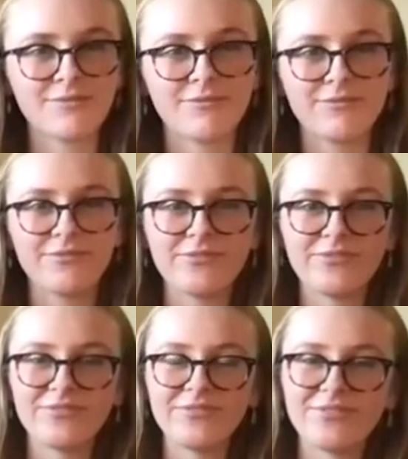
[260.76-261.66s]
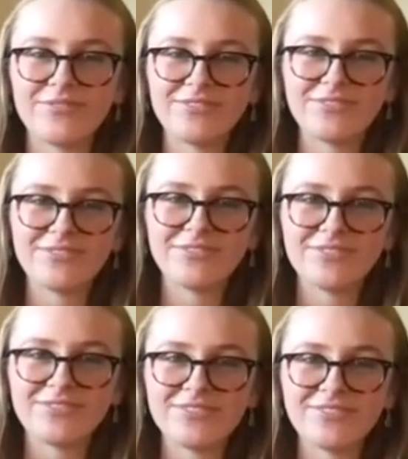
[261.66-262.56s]

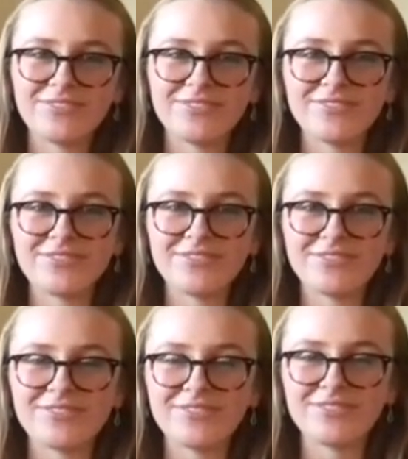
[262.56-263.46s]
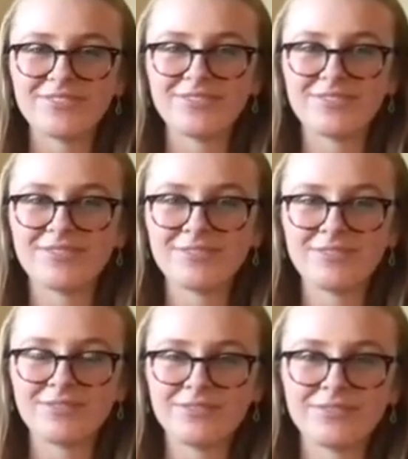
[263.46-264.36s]

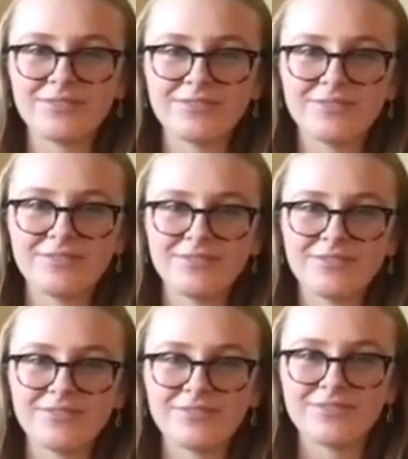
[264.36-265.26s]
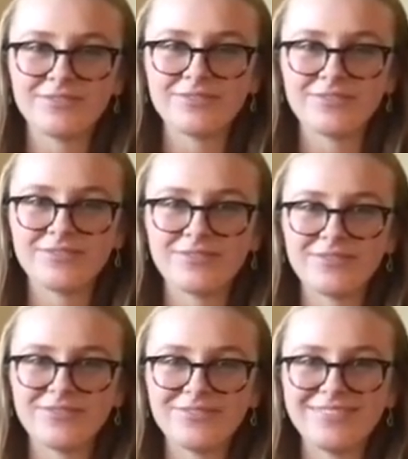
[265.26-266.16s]

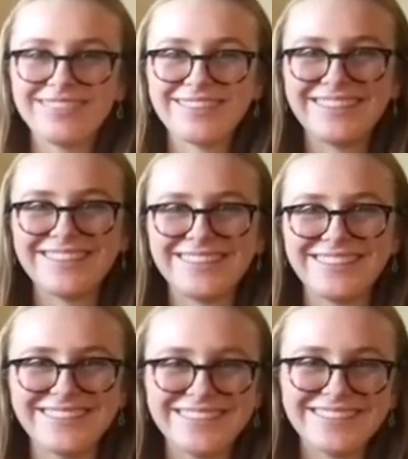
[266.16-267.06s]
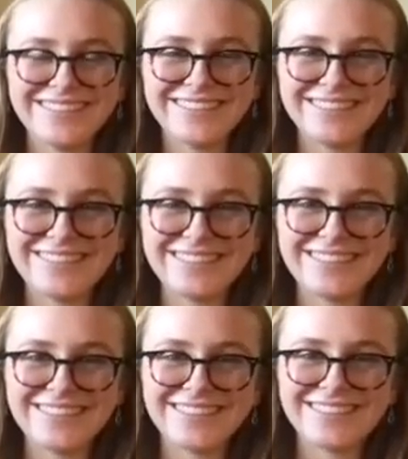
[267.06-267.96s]

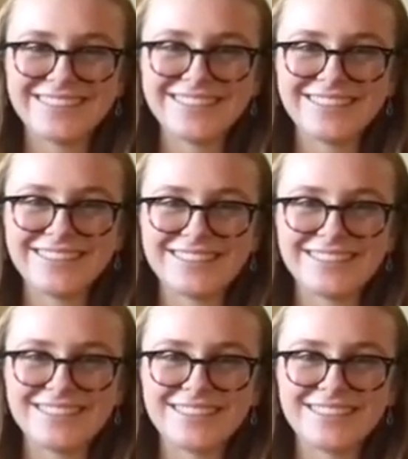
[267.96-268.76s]
(not speaking)